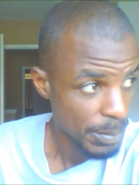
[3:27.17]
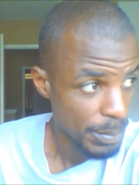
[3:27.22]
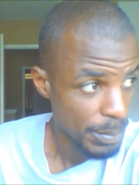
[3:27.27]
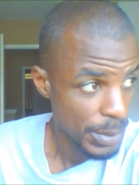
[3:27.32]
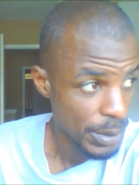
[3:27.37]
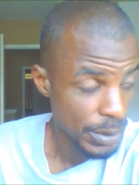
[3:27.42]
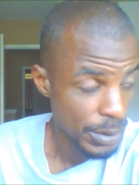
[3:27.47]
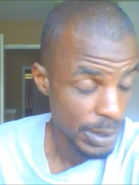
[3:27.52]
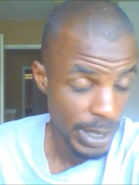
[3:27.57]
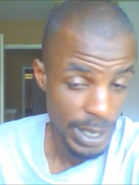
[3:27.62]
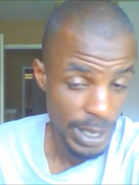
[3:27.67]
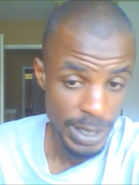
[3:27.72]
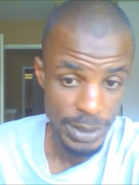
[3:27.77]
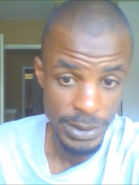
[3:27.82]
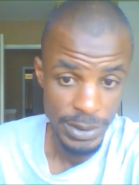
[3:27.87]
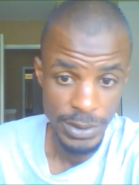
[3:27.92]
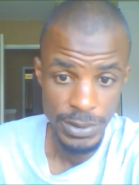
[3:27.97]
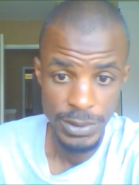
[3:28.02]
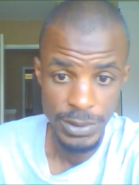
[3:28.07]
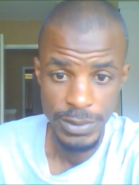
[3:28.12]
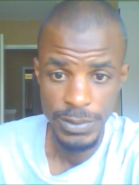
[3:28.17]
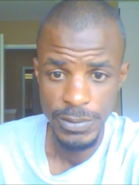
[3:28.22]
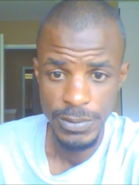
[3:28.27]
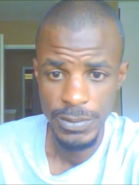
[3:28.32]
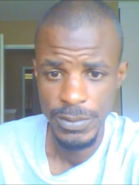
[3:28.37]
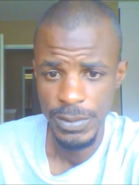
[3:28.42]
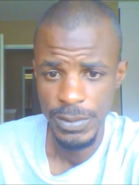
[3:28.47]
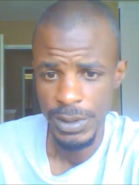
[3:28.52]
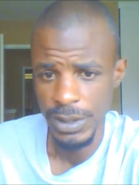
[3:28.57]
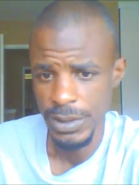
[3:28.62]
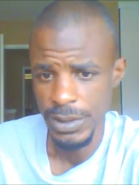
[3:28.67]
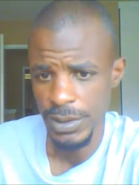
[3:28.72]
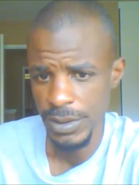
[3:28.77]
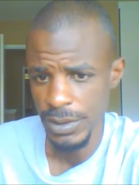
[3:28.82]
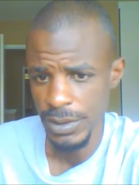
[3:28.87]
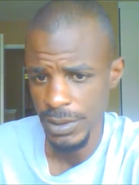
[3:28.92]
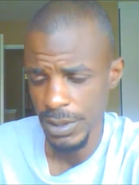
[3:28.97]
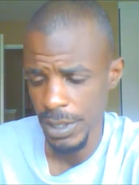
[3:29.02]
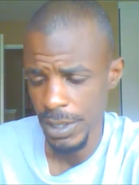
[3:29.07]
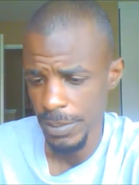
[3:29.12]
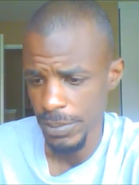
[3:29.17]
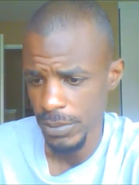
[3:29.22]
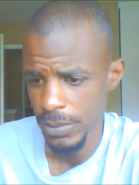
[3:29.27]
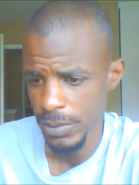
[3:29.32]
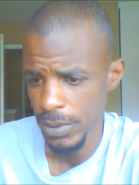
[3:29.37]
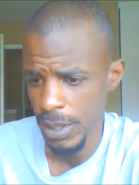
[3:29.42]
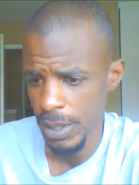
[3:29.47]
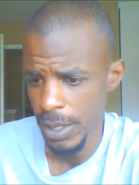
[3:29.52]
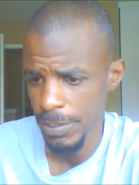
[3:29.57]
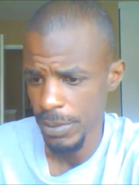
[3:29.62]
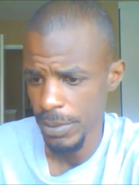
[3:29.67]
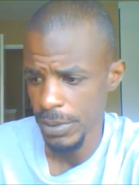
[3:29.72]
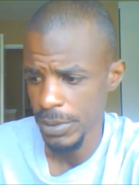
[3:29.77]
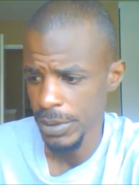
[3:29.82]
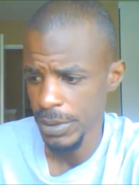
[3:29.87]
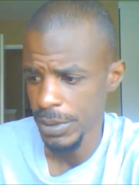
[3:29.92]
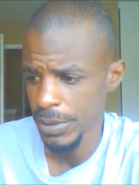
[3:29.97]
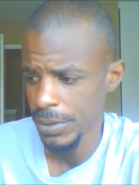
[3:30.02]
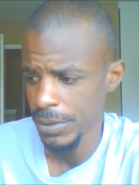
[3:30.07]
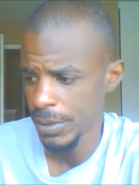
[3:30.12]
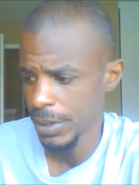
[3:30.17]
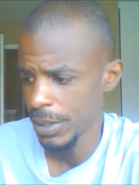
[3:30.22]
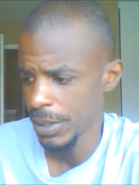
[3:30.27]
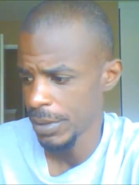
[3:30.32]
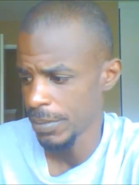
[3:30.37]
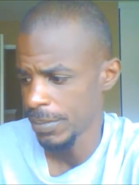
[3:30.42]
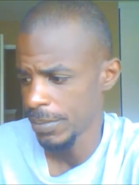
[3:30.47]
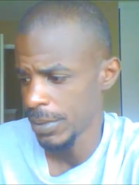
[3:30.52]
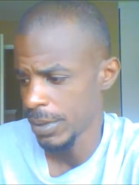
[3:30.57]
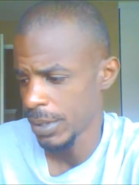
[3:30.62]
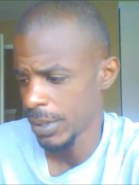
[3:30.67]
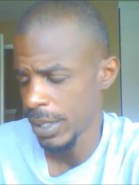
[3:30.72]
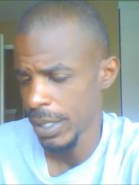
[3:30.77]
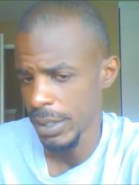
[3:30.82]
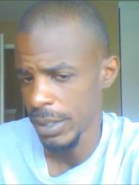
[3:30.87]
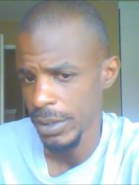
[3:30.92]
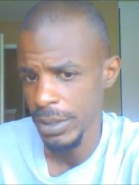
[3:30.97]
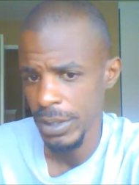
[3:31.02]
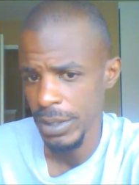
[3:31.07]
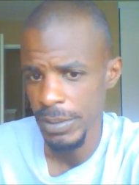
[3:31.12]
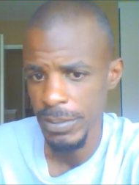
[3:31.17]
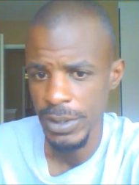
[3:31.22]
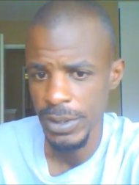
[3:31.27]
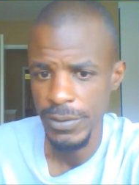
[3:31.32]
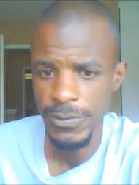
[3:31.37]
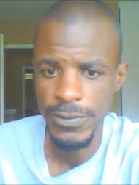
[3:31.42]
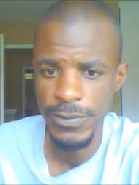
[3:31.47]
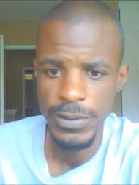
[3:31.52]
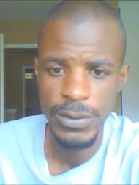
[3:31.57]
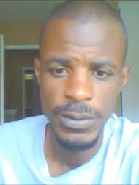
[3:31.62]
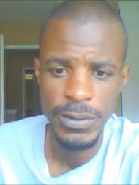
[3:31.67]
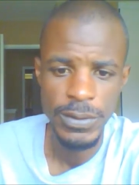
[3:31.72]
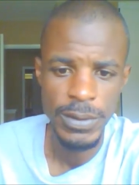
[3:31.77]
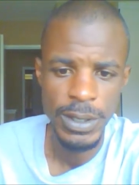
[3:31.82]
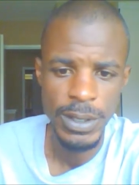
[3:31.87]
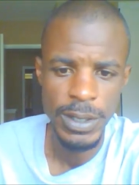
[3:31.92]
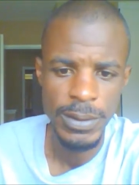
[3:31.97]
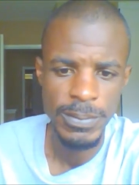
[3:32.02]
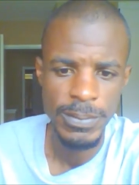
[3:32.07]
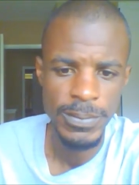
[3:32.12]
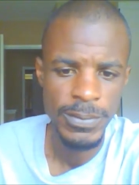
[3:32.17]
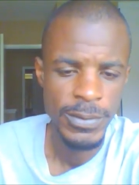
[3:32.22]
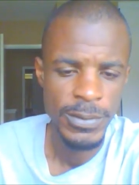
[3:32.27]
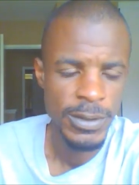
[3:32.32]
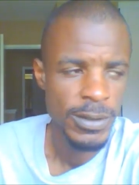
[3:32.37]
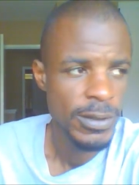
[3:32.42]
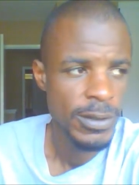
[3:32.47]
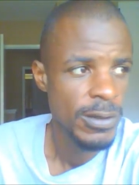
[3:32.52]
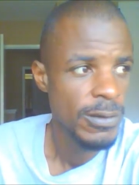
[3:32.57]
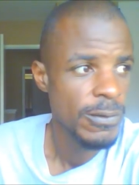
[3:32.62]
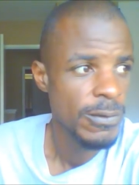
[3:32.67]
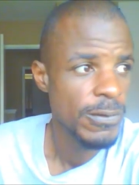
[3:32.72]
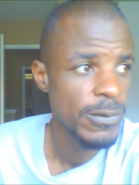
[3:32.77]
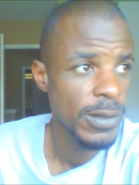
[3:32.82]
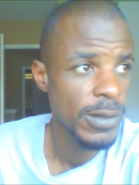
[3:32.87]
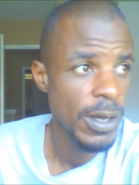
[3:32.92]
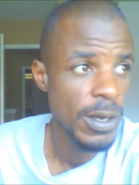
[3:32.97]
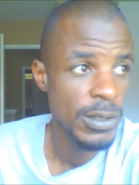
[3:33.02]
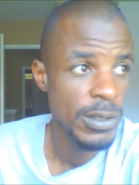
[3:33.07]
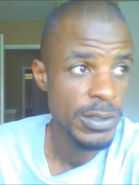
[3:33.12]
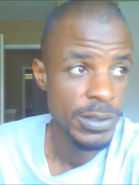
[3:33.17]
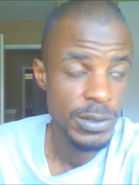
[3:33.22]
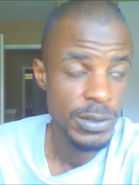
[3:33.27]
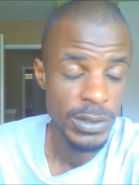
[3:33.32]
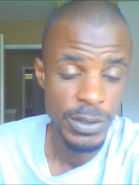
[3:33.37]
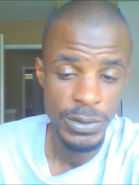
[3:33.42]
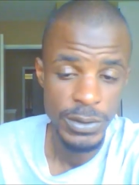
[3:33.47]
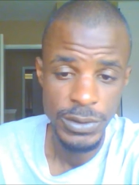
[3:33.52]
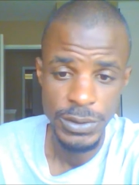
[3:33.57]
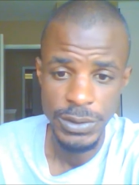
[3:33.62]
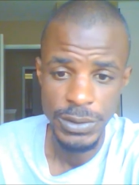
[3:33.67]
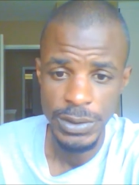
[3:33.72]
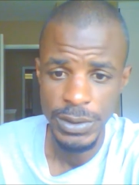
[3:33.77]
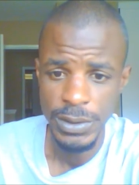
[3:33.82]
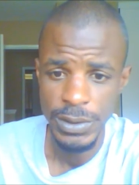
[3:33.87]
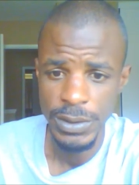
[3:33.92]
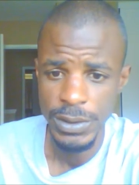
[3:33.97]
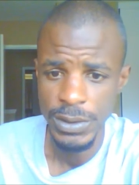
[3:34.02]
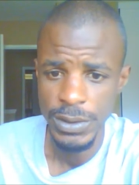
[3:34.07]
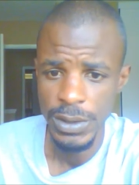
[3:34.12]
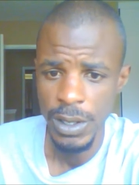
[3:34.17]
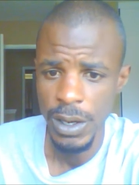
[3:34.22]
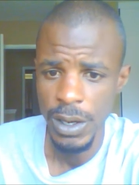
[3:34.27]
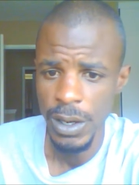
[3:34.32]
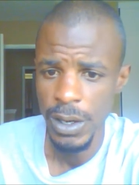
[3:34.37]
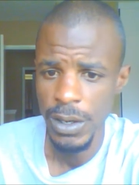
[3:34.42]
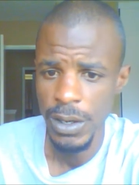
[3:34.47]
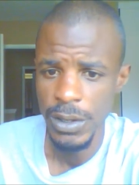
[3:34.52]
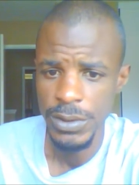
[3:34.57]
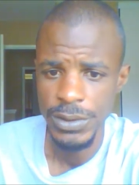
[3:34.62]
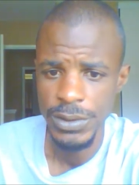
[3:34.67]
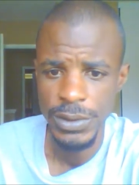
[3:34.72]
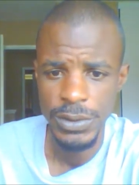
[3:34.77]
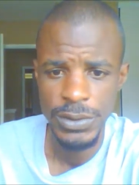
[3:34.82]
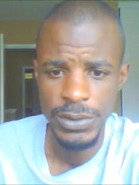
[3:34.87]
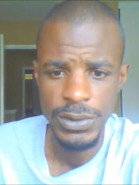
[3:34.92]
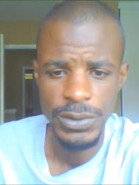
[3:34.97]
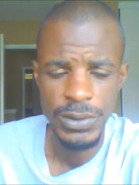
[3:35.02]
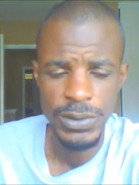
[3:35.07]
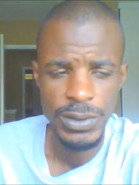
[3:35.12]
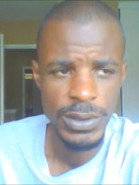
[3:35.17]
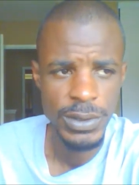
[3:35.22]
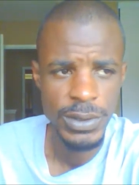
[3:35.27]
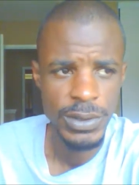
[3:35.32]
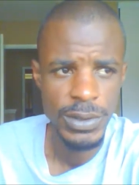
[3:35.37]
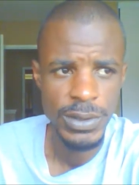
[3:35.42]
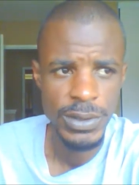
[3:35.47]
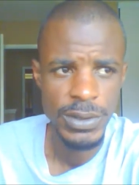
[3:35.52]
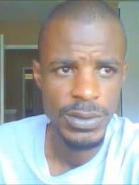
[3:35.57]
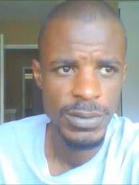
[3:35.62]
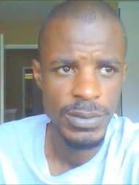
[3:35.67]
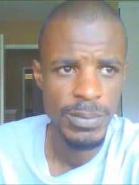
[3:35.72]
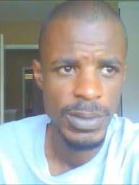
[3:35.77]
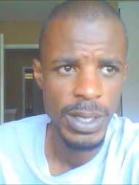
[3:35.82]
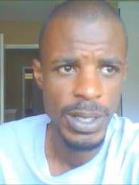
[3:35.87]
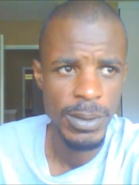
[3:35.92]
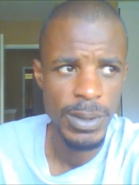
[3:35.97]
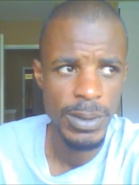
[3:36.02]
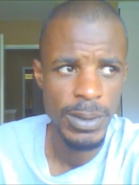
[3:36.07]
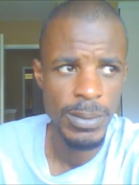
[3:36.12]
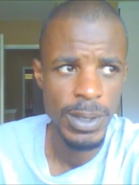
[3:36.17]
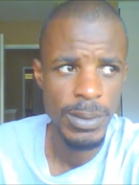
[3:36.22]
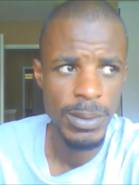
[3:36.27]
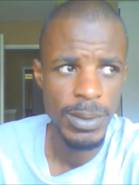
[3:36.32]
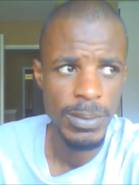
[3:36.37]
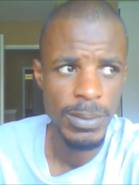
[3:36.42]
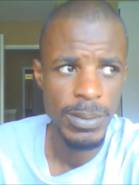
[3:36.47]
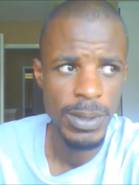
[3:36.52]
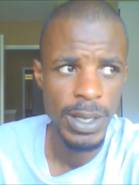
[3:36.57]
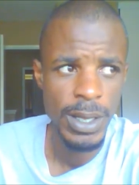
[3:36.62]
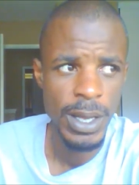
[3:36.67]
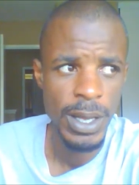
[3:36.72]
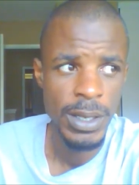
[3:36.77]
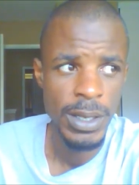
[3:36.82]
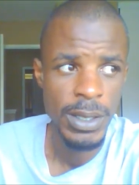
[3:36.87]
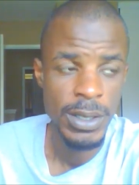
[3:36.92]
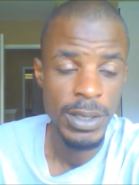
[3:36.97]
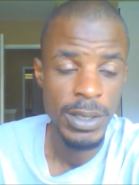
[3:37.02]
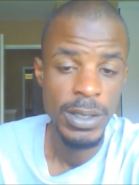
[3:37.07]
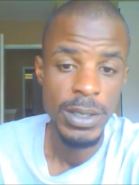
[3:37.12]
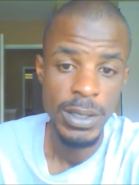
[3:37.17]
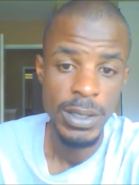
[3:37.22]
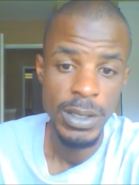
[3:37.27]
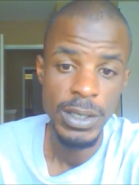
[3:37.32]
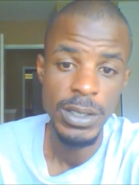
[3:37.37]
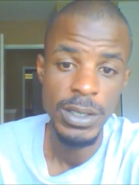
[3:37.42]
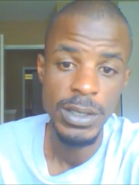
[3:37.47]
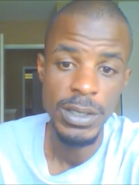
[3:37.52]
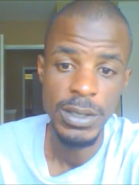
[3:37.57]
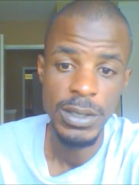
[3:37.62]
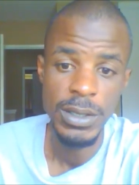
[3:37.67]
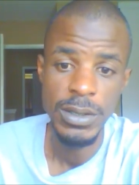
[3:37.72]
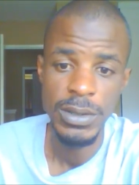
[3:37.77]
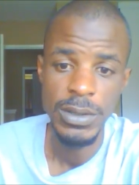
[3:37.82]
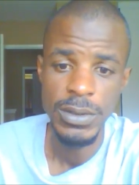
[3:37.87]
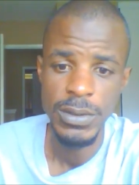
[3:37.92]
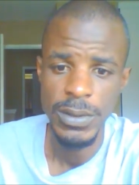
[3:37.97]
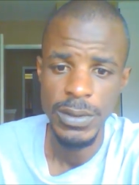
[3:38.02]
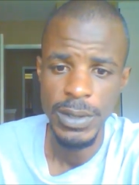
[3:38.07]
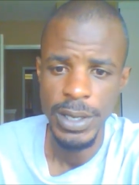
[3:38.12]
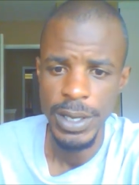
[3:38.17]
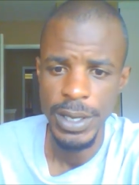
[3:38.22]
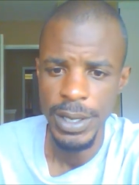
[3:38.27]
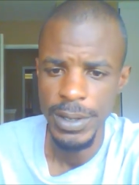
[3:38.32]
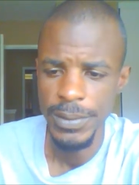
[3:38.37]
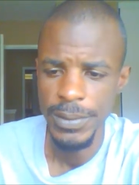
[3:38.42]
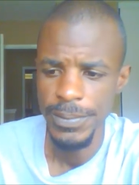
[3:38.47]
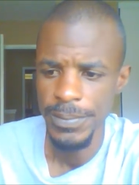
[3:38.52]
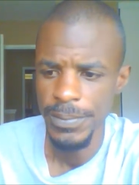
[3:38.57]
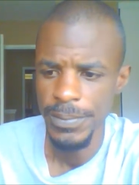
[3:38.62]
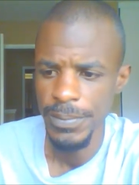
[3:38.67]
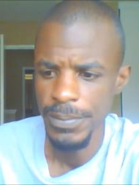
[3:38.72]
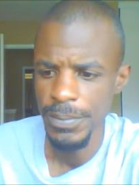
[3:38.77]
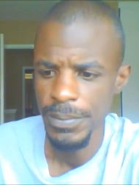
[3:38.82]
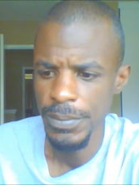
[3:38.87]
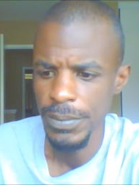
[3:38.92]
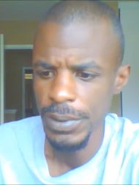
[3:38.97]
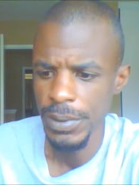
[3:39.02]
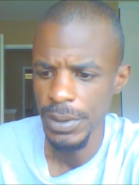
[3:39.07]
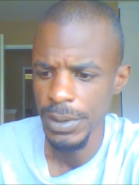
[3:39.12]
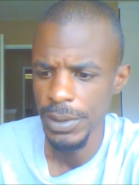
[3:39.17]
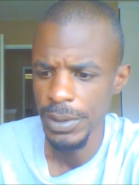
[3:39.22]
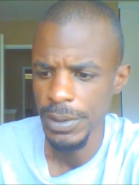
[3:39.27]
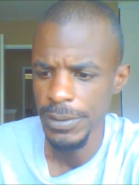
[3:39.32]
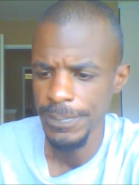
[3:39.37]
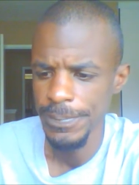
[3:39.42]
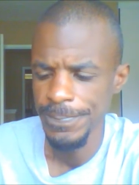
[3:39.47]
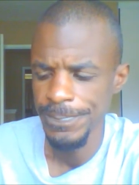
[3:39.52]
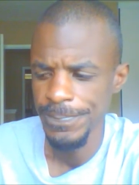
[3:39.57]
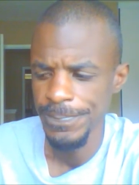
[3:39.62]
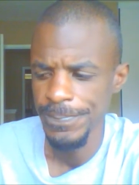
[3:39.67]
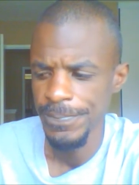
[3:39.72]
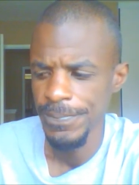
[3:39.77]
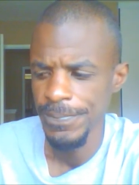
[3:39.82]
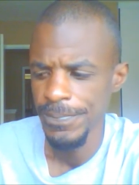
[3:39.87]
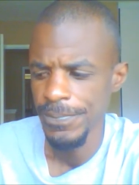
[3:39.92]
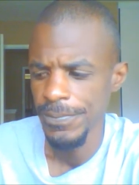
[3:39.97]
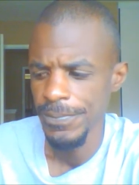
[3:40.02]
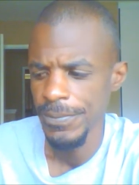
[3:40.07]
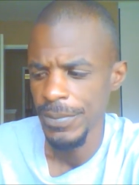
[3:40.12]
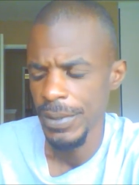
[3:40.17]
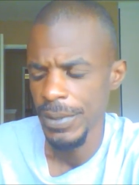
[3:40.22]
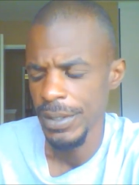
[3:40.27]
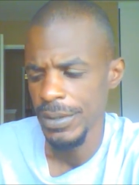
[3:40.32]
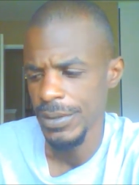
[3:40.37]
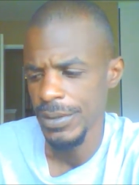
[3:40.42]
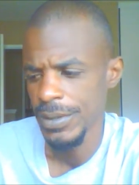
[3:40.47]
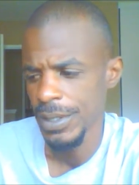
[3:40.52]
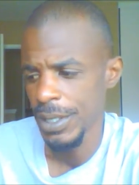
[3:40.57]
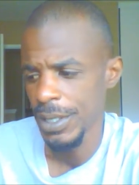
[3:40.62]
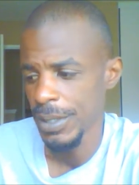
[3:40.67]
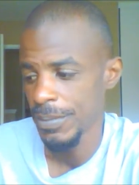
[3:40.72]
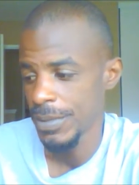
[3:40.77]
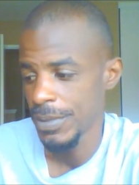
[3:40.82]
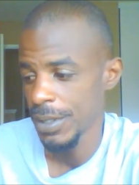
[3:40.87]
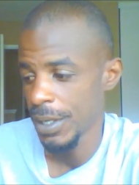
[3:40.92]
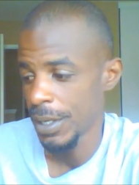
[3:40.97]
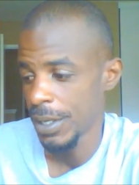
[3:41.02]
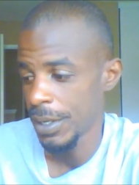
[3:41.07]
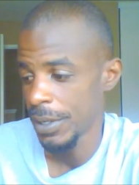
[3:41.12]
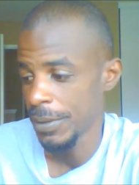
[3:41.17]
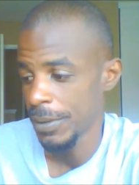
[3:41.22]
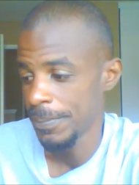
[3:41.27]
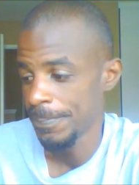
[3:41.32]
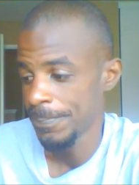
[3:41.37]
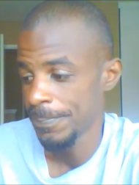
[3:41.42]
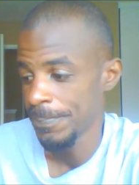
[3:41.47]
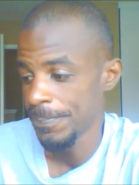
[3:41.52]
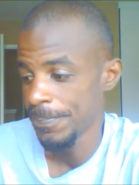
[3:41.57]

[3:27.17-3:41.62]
Bill Gates, as an example, will hop on the internet and be like, look at me, fool, I'm flossing, don't you see these cars, don't you see this, blah, blah, blah, blah, blah. He could do that, but at the same time,